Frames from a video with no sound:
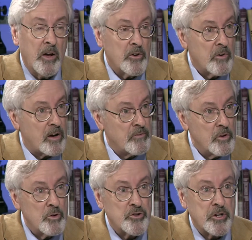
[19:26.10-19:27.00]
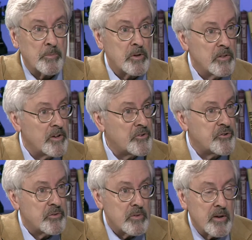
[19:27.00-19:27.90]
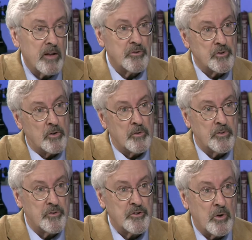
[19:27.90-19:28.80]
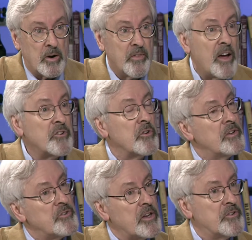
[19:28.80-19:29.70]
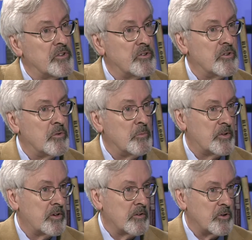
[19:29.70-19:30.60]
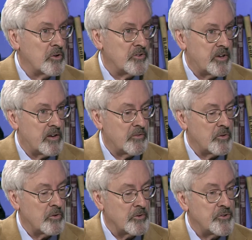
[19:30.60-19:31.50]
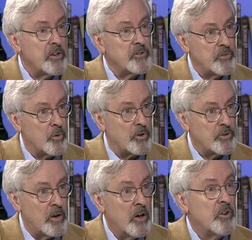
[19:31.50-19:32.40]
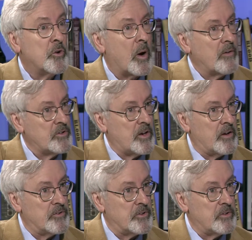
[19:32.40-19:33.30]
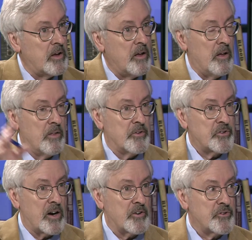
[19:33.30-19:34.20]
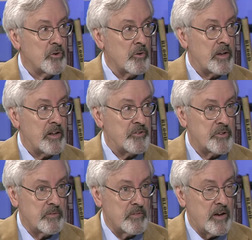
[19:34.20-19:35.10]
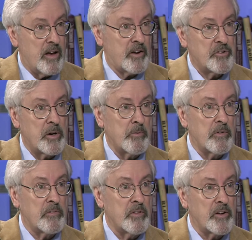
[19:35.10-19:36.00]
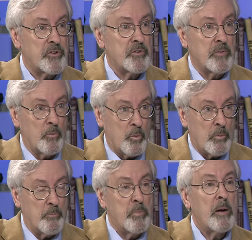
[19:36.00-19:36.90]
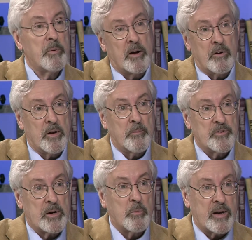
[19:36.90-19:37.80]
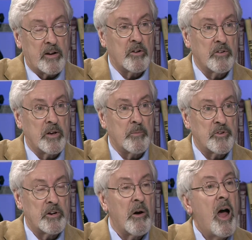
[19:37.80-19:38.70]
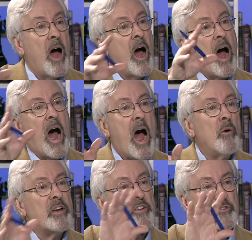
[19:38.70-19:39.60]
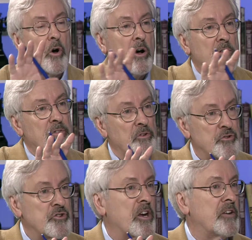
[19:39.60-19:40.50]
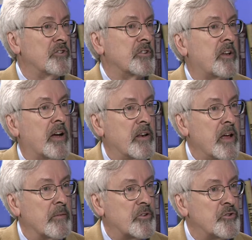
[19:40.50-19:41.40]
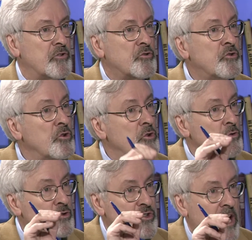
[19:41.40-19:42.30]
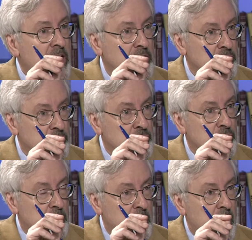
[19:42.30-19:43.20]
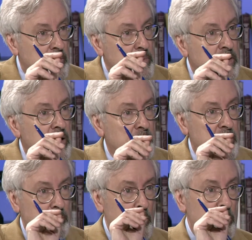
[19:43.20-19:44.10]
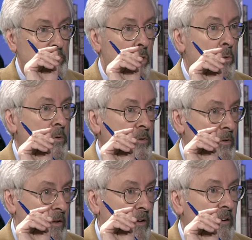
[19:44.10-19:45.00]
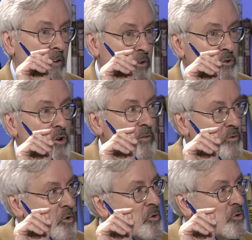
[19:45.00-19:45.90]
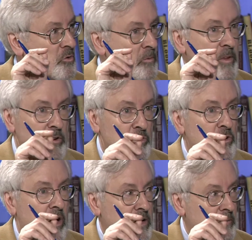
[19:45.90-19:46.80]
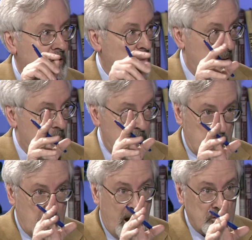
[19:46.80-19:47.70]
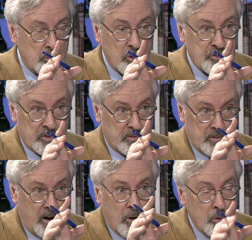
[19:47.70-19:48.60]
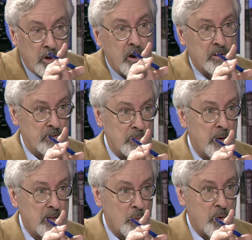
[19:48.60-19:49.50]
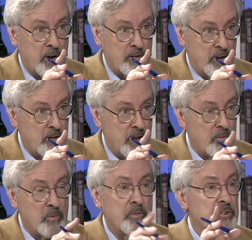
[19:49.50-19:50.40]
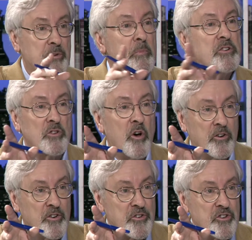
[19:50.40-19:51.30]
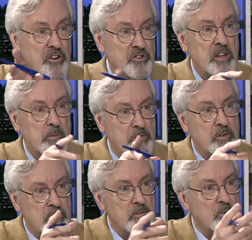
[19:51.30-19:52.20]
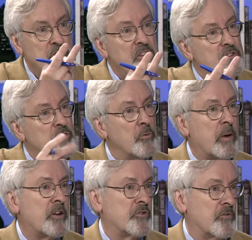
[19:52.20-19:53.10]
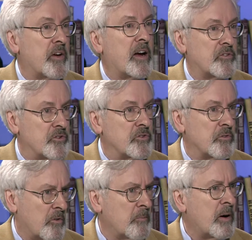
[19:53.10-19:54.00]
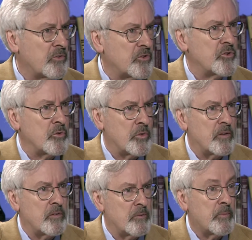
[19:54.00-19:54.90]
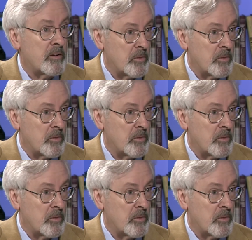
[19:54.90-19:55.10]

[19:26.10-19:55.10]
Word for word: track viewership, clicks, and so forth and so on. That translates into material you can take through your sales force to advertisers. This kind of story gets X number of clicks, we're pumping our numbers up, we're getting good numbers here. How, against all of those changing dynamics, do you change and become that more noble sort of newsroom that you're talking about? And I endorse it wholeheartedly, by the way, and there's a much longer discussion here, but you see the two major factors, or among the two, that among